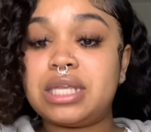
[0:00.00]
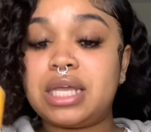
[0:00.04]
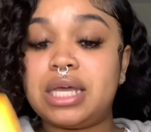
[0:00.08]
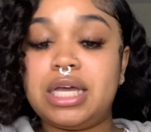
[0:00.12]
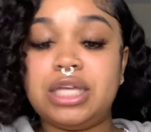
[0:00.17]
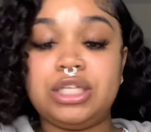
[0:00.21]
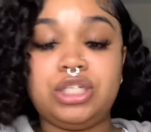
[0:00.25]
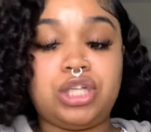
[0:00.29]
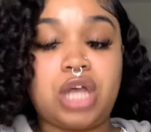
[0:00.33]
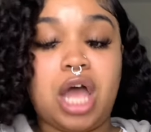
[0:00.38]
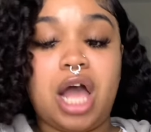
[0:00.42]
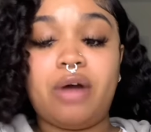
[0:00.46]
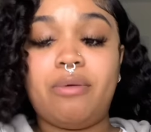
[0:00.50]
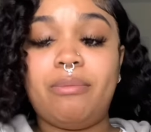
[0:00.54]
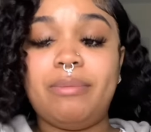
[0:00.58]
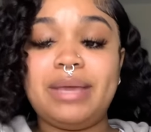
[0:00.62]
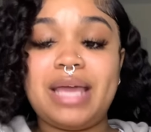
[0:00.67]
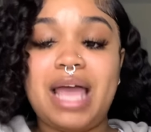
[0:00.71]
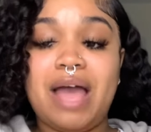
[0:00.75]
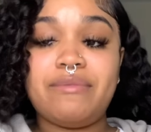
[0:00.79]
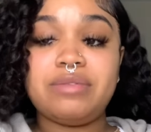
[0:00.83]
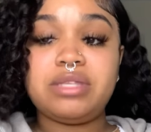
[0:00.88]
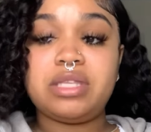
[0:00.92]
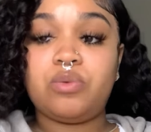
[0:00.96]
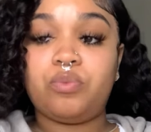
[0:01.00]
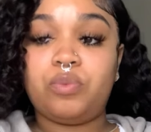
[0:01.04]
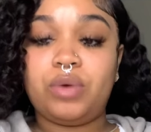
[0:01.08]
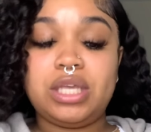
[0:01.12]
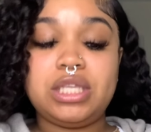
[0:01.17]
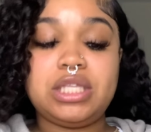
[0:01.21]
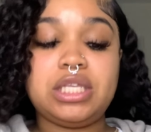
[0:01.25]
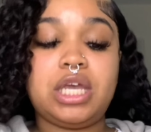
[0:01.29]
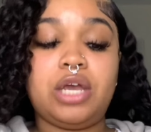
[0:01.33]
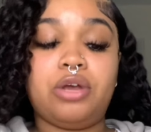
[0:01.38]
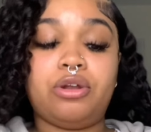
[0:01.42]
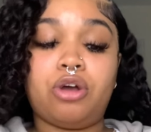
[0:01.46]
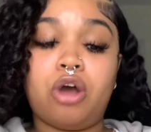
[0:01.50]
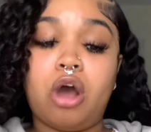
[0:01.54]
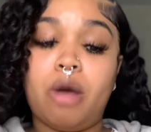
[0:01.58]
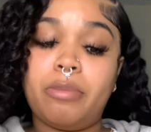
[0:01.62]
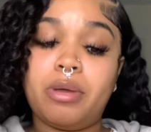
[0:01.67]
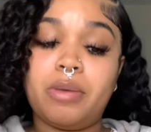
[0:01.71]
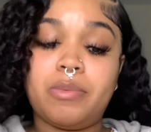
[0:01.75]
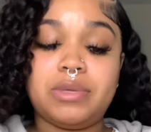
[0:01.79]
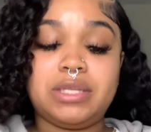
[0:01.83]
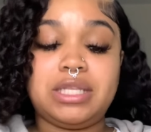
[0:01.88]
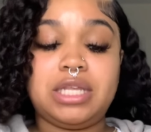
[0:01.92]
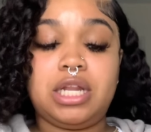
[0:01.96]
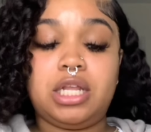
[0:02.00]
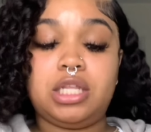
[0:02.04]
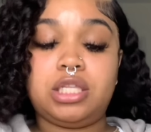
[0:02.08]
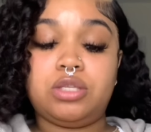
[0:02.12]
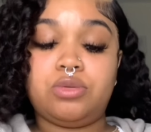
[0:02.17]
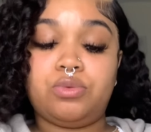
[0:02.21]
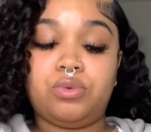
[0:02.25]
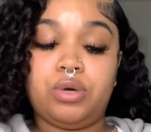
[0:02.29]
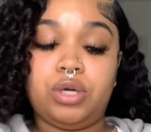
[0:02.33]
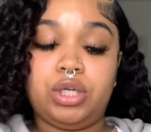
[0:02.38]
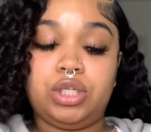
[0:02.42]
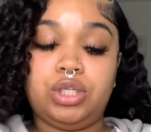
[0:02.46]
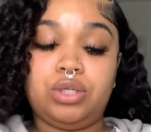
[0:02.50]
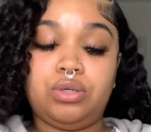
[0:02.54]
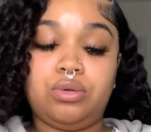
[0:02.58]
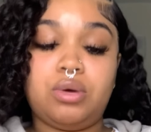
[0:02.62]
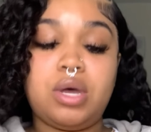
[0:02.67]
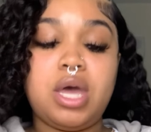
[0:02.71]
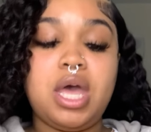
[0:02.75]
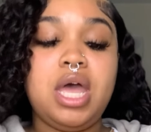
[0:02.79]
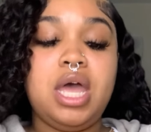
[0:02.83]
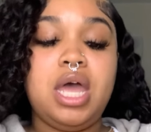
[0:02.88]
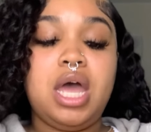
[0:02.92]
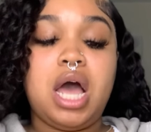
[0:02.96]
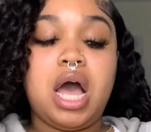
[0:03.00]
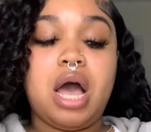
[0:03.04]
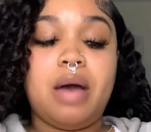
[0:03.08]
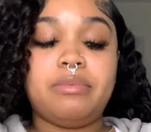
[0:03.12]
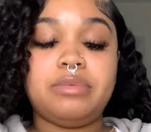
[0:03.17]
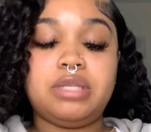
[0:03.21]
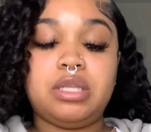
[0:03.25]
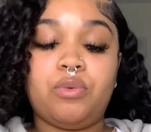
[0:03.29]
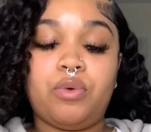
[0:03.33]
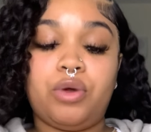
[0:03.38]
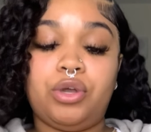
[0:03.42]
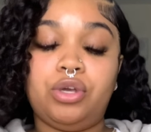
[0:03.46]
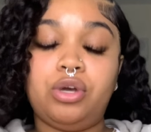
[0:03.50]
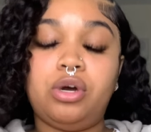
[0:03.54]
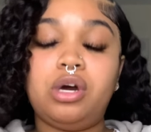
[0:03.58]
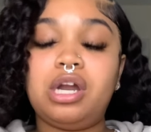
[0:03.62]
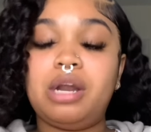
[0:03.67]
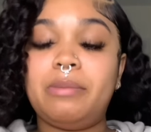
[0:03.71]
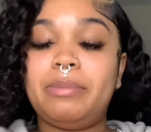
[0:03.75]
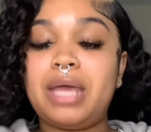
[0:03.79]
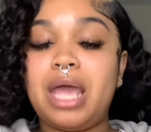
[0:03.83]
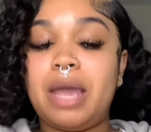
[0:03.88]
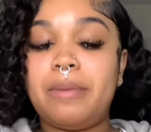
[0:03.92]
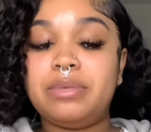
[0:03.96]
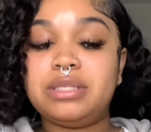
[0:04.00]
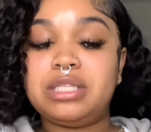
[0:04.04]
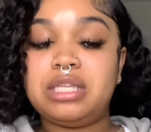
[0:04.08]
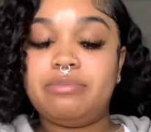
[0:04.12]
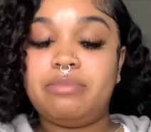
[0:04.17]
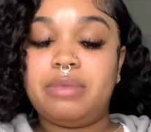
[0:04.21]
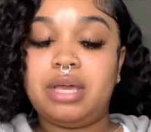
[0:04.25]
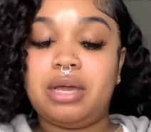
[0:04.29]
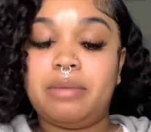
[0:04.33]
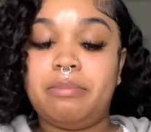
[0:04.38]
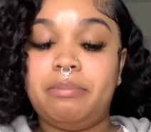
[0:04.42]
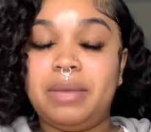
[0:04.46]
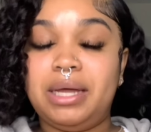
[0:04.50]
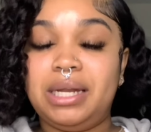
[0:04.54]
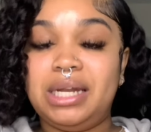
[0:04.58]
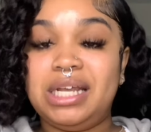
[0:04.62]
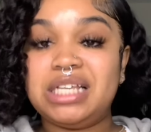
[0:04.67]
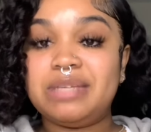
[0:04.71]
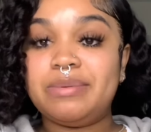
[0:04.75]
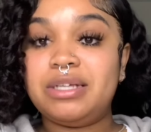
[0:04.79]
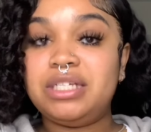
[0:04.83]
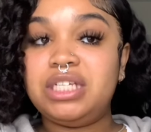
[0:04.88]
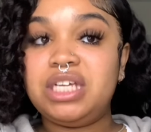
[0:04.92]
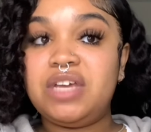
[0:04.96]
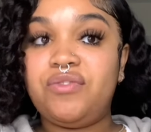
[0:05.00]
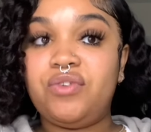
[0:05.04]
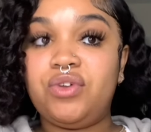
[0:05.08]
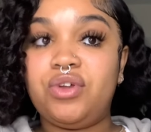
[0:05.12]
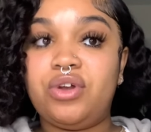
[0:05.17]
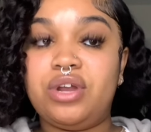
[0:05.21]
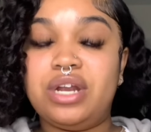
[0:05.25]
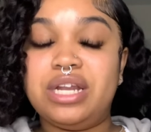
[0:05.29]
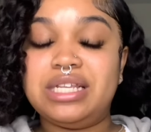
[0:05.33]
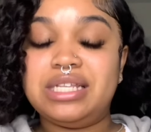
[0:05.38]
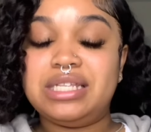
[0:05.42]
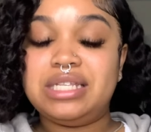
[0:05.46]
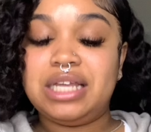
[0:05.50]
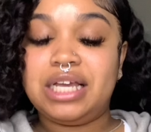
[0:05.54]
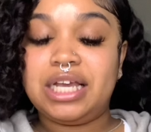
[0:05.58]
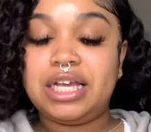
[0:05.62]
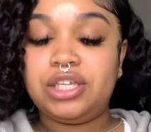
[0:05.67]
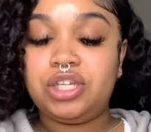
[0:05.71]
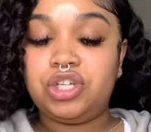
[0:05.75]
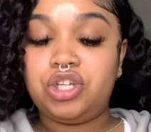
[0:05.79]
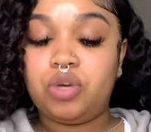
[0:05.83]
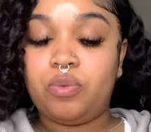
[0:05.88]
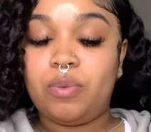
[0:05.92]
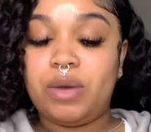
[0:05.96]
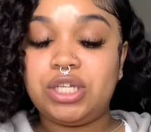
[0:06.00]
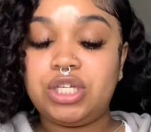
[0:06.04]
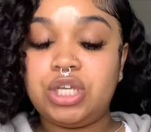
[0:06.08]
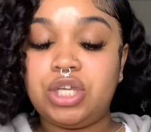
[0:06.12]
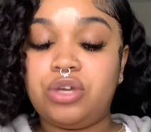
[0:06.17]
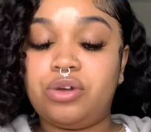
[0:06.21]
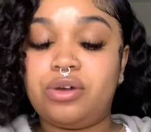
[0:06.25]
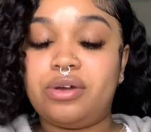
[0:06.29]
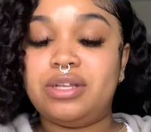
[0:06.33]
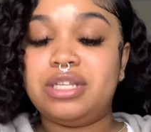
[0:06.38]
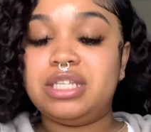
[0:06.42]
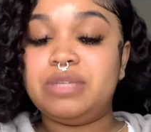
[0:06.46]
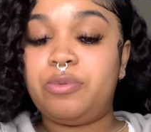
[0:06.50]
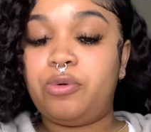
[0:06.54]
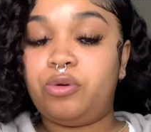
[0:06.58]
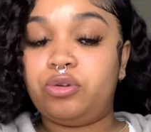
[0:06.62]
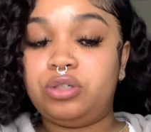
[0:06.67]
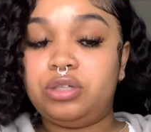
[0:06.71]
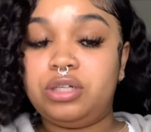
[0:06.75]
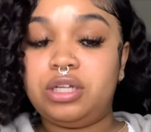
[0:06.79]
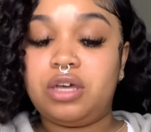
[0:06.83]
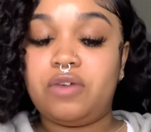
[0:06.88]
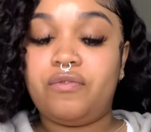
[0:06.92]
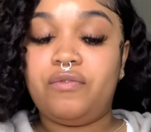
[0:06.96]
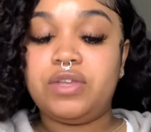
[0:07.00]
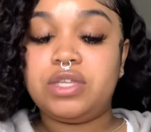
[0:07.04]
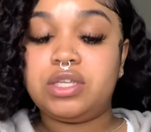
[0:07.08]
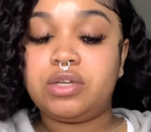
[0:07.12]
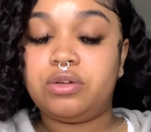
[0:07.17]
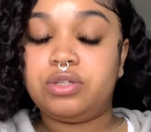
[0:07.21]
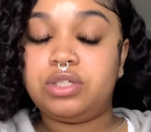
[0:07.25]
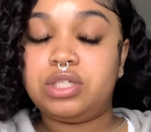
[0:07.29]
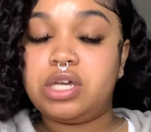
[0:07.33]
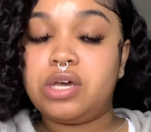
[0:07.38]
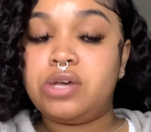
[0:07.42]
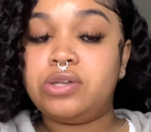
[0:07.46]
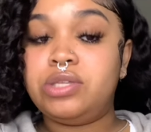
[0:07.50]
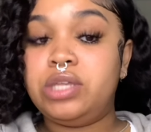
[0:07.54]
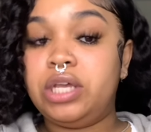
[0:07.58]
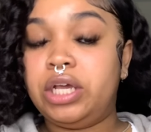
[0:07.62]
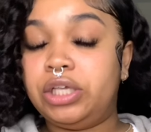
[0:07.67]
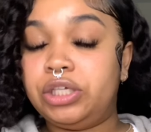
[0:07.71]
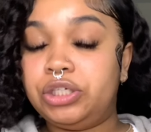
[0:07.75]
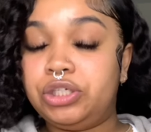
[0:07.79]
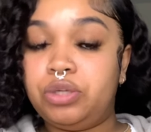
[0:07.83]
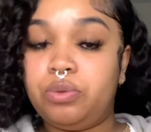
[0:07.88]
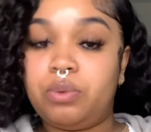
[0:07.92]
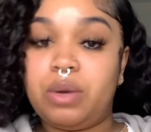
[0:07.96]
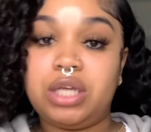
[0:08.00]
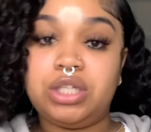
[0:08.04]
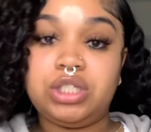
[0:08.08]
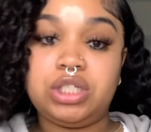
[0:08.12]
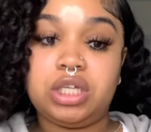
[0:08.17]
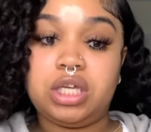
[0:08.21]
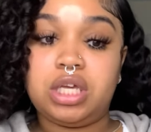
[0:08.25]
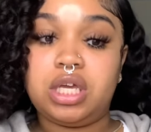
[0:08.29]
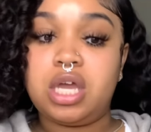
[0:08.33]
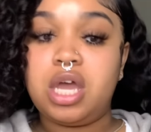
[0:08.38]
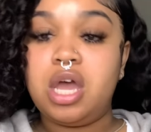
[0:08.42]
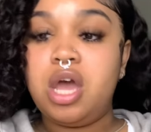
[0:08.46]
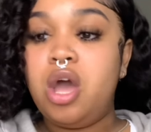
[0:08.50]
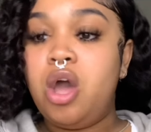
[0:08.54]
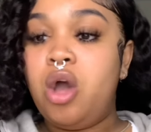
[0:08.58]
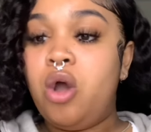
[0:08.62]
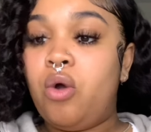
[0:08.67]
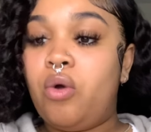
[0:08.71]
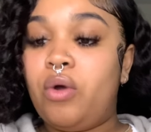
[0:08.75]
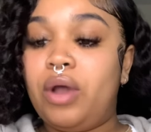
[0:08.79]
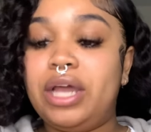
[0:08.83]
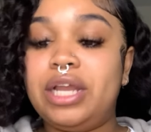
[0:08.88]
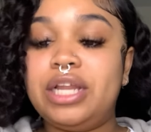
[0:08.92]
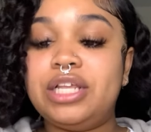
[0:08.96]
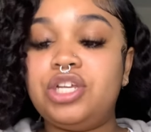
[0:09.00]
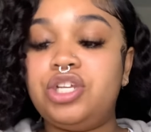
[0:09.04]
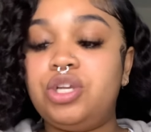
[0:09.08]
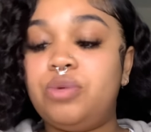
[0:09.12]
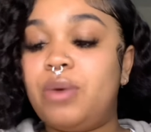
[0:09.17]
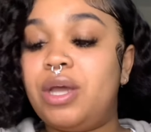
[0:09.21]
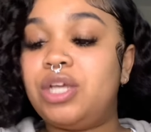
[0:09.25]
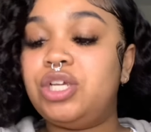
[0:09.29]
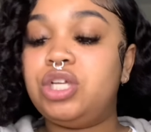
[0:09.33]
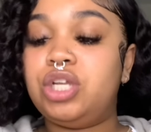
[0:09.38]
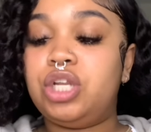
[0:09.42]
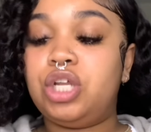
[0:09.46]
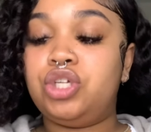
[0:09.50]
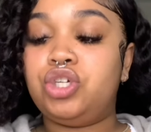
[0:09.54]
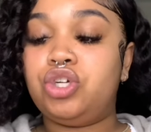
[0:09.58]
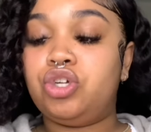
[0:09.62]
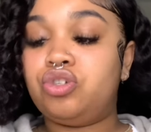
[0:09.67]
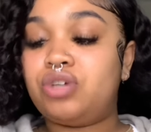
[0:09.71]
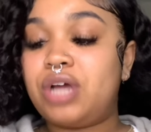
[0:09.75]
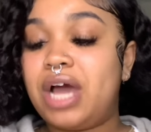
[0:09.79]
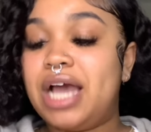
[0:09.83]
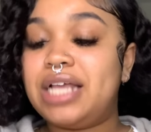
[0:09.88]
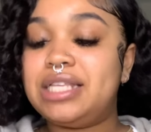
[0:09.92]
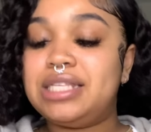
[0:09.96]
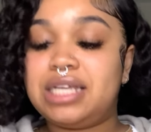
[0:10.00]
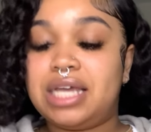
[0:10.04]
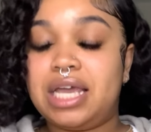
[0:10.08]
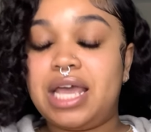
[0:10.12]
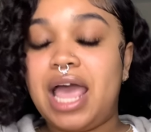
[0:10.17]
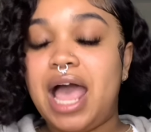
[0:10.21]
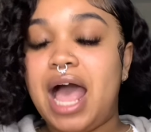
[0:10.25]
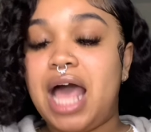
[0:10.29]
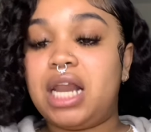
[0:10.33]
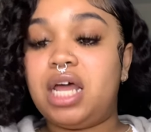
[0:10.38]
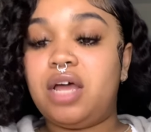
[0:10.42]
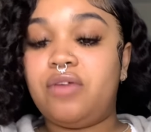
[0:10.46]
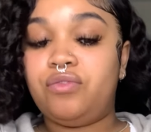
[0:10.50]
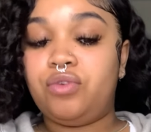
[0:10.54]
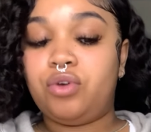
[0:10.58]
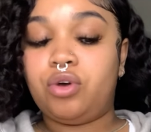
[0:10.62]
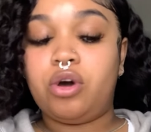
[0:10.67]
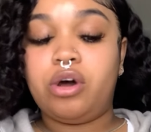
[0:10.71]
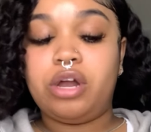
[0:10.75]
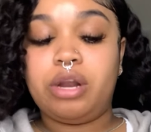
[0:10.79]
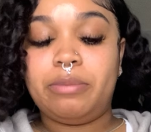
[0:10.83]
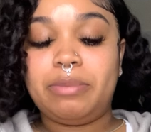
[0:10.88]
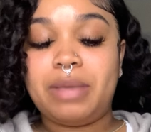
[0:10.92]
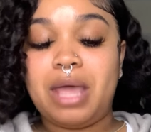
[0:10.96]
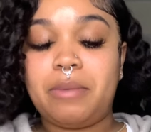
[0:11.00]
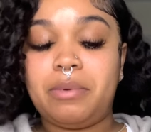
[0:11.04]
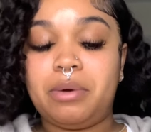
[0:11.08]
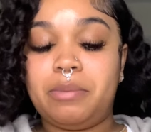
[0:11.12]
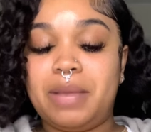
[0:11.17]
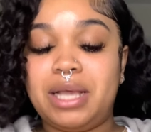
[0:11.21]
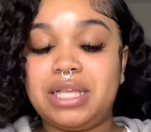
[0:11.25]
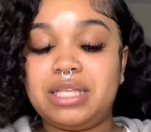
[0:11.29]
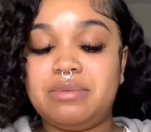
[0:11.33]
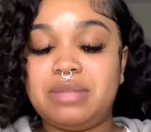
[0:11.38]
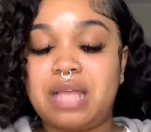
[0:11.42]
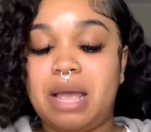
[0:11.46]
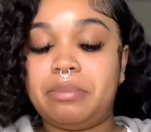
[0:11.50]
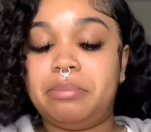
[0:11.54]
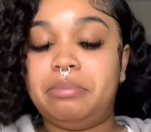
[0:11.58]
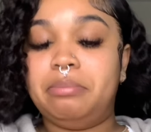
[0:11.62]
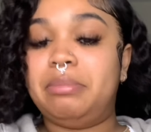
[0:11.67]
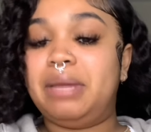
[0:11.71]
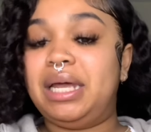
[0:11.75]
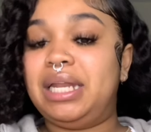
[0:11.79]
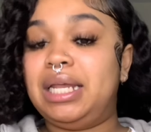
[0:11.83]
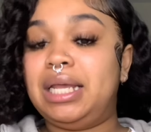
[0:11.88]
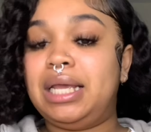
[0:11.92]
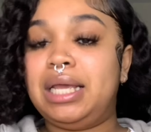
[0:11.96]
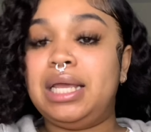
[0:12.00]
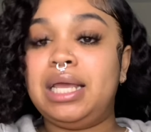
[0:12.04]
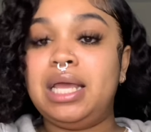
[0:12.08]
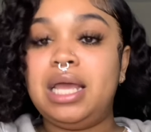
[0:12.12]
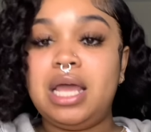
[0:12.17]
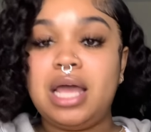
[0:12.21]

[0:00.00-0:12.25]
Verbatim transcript: Because y'all going to be having some risk here that going to be presented towards you, um, to where you're going to be able to make money, especially if you're in a sticky situation, you're in spiritual jail, physical jail, sticky situation, or in a situation that you're trying to get out of, you're going to be able to make some type of money.